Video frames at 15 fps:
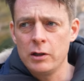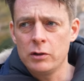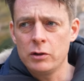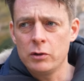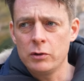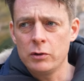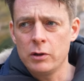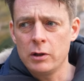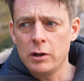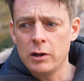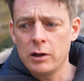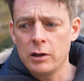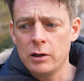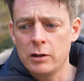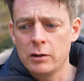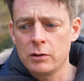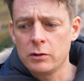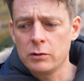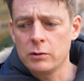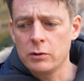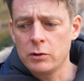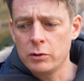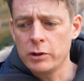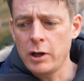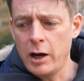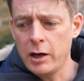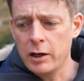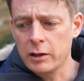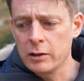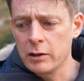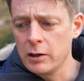Hodar.